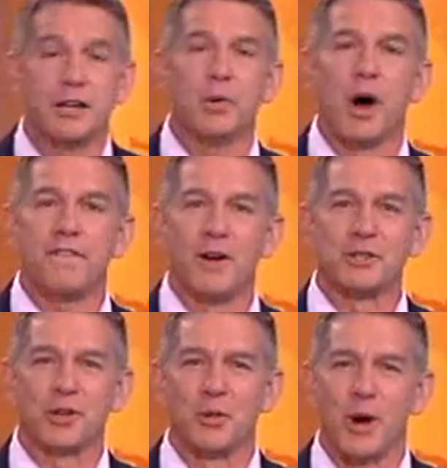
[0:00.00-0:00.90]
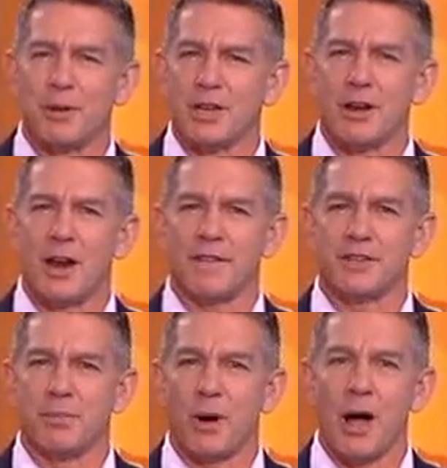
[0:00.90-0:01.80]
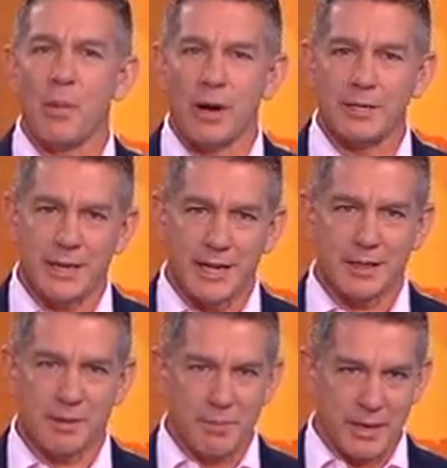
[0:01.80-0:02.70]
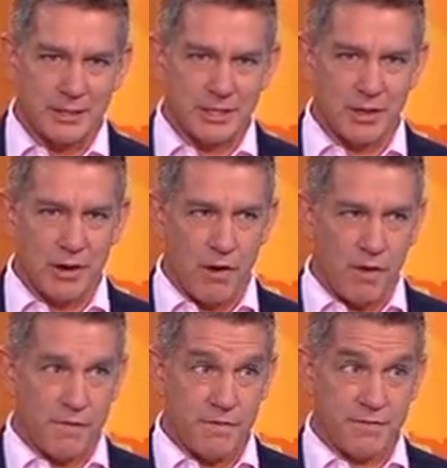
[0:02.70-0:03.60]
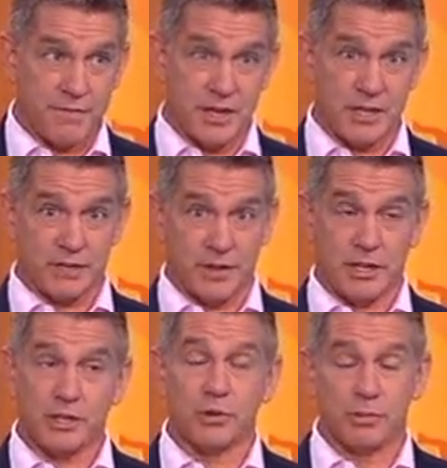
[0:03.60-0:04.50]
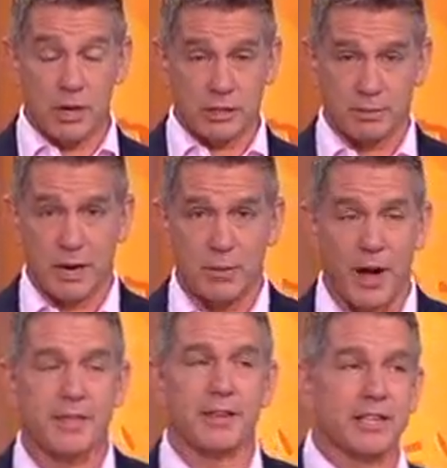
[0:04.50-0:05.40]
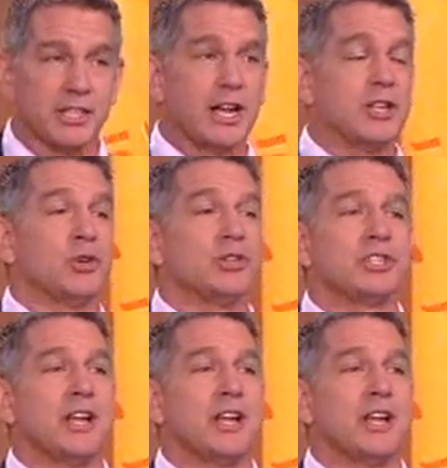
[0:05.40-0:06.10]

a new iPhone is on the way, but you don't have to buy one to get the best of these features, or most of them anyway. Anthony Slater joins us